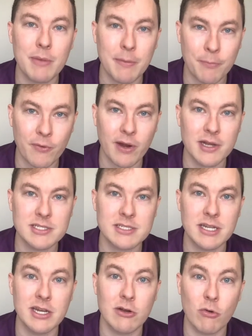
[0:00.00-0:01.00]
preached,
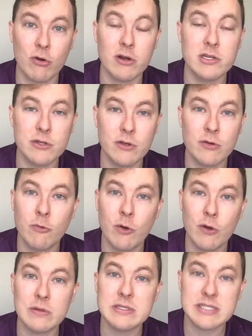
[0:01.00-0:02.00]
and in order to,
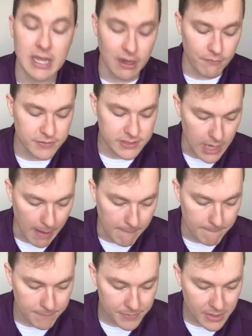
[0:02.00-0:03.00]
quote, save some.
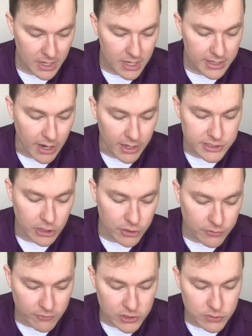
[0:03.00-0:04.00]
Now, as you go to
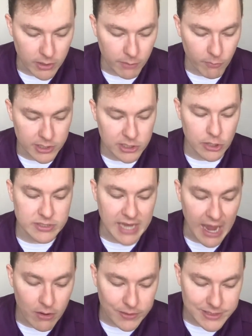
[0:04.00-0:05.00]
verse 21, to those
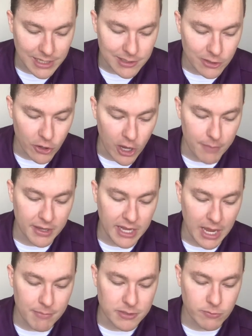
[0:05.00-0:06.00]
outside the law, I
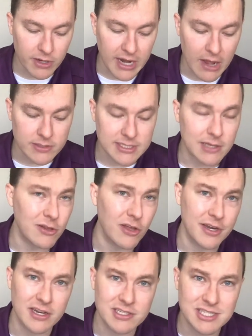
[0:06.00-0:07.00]
became as one outside the law.
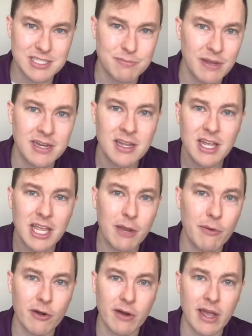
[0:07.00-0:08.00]
Now, does this mean he
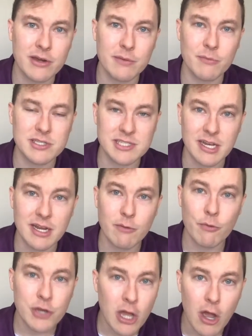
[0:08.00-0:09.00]
went around and was sinning? Well,
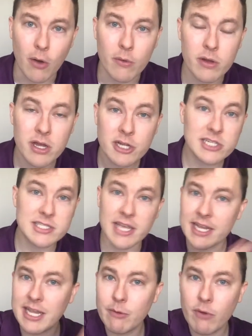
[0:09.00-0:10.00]
no. Just like
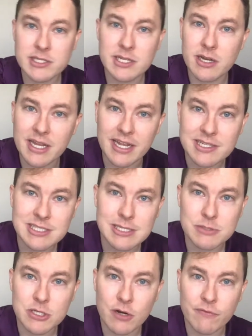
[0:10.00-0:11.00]
he wasn't, again,
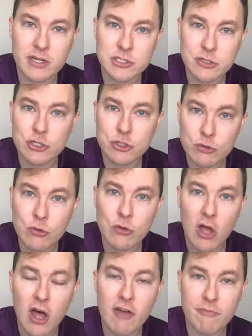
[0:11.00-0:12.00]
subservient to the true
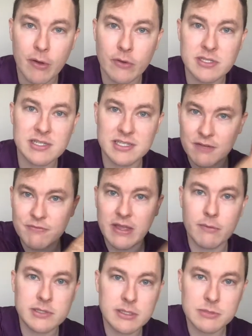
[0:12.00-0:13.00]
law of Moses, as if that
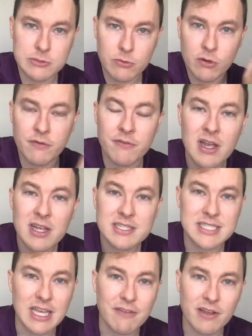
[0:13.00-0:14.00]
was some sort of
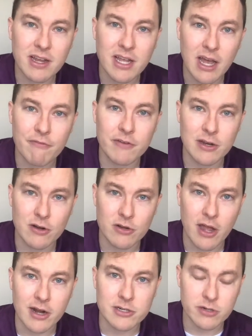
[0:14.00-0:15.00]
saving covenant or
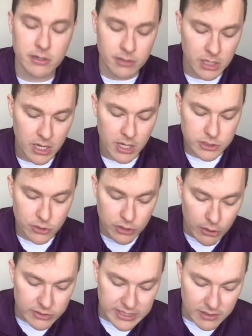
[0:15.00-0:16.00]
doctrine. To
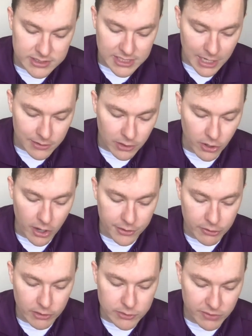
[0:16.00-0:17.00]
those outside the law,
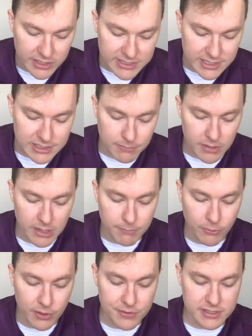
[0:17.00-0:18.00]
notice what he says in
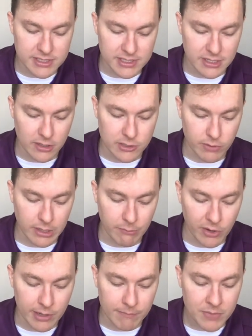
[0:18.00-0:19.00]
parentheses here in
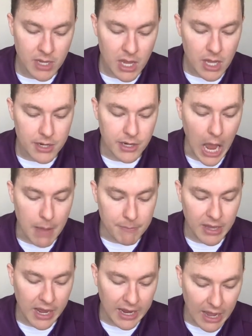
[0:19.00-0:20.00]
21, not
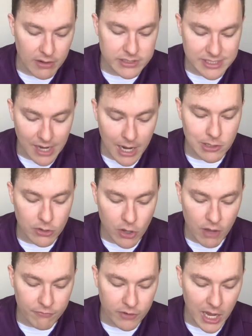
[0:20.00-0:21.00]
being outside the
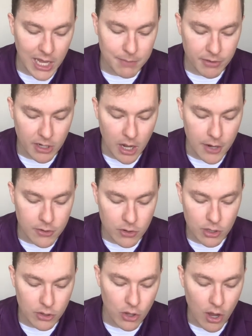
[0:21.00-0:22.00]
law of God, but under the
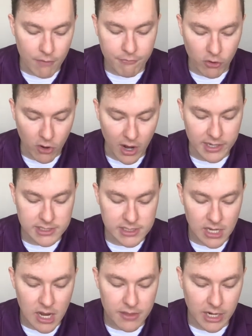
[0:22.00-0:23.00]
law of Christ,
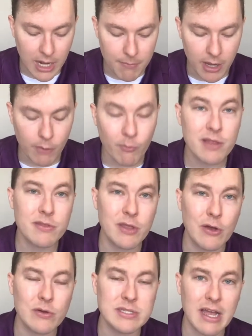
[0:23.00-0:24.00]
that I might win
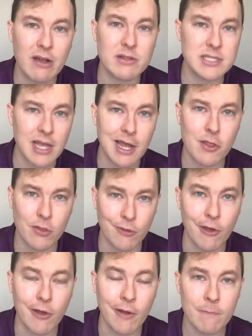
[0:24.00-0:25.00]
those outside the law.